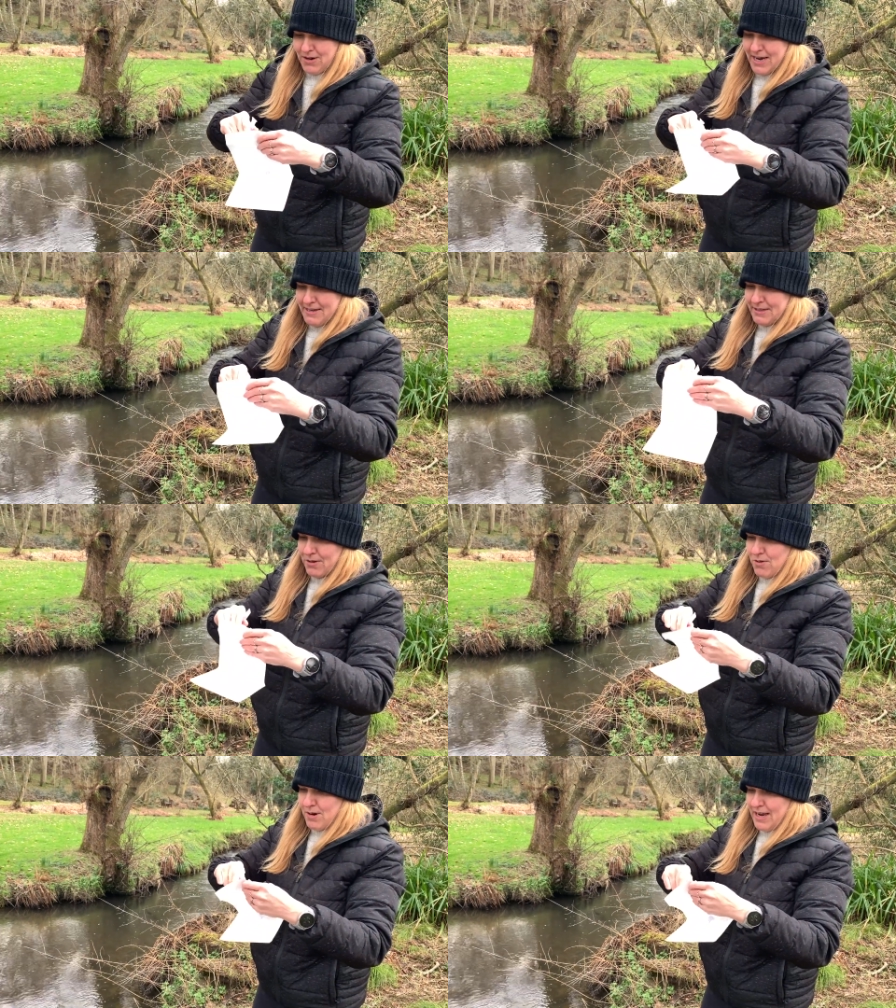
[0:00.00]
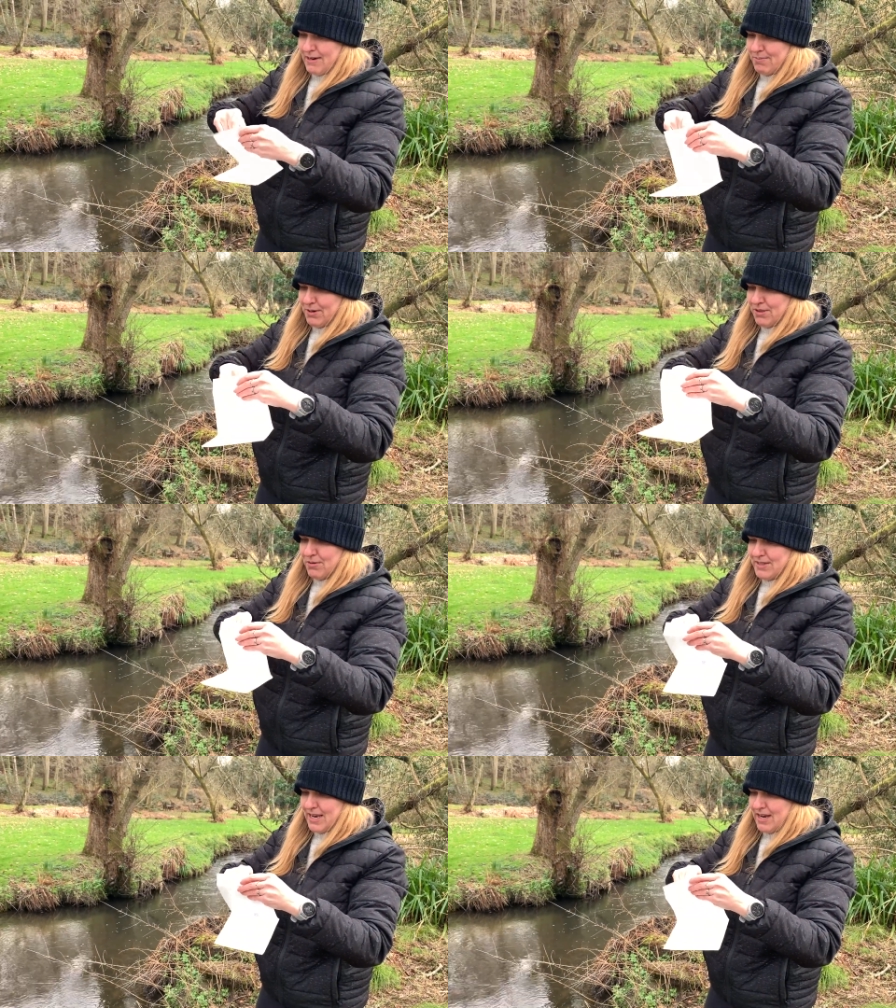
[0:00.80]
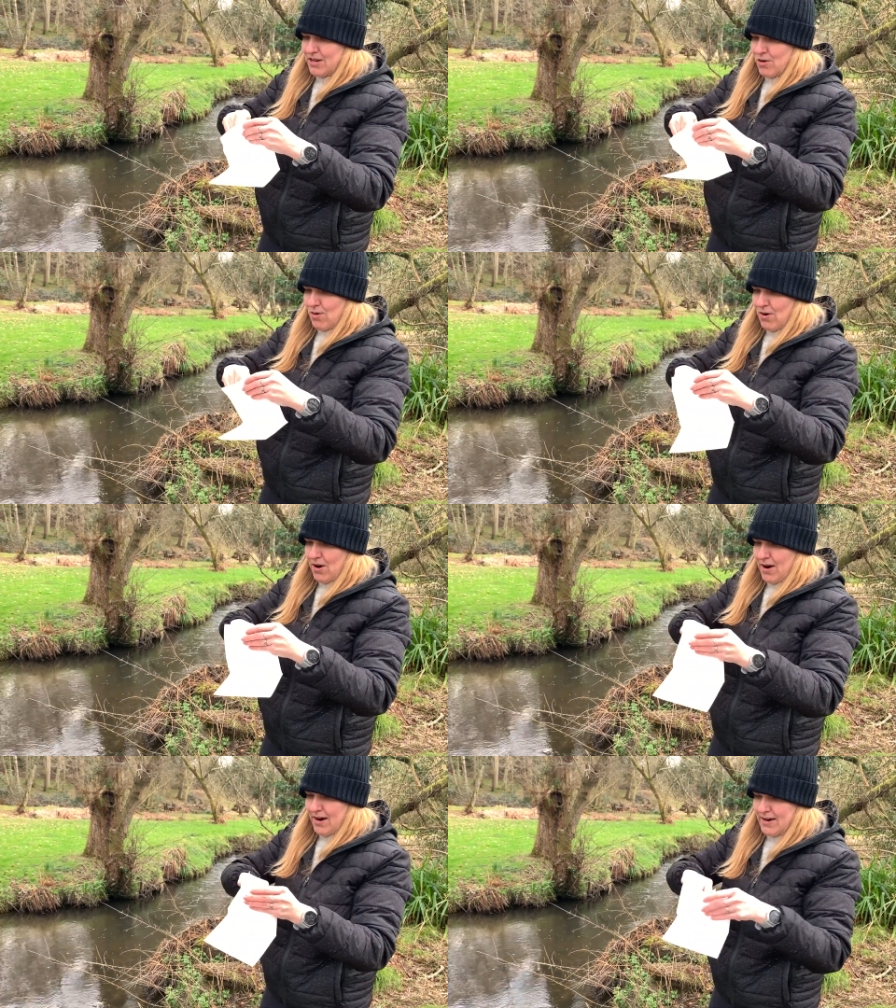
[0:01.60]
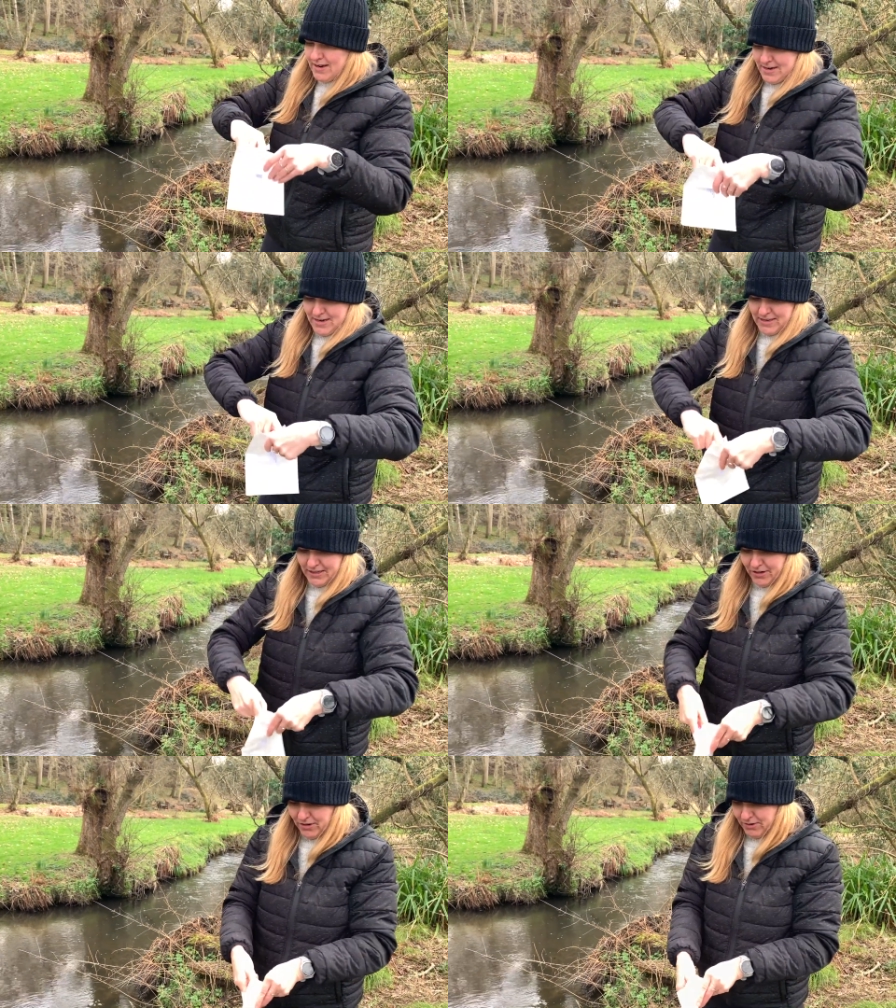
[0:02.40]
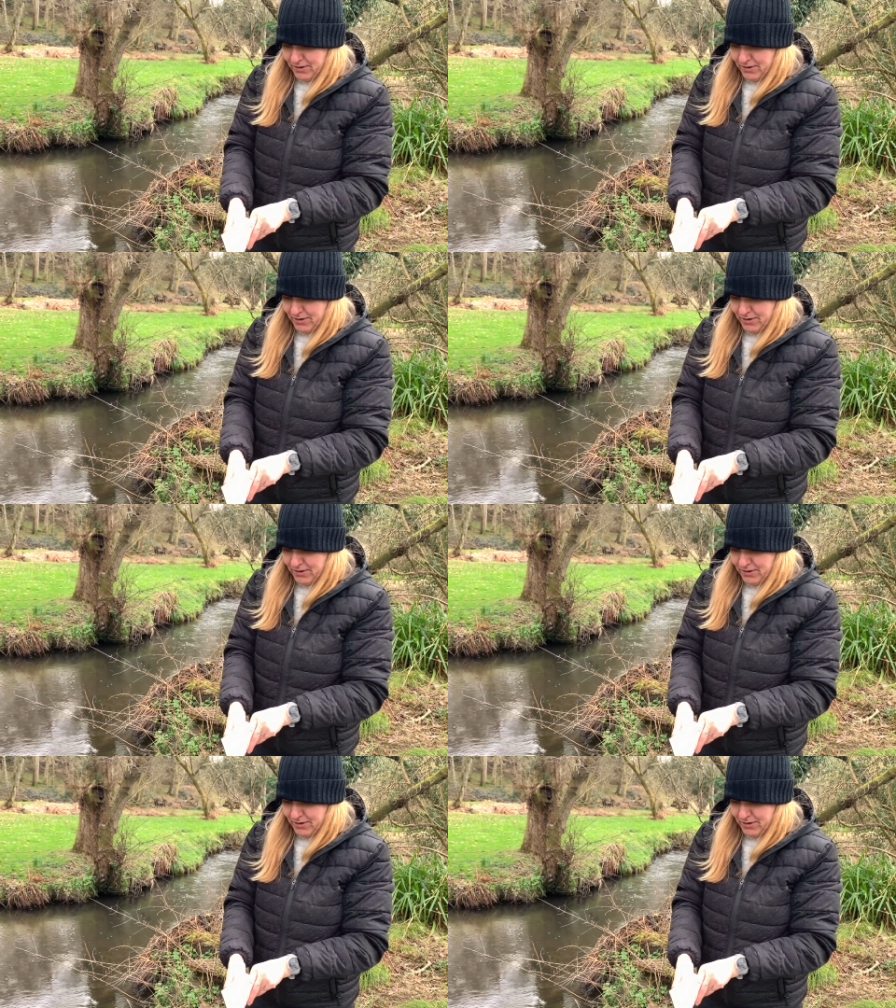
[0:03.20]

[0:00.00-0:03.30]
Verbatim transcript: Okay, so go ahead and put those in your little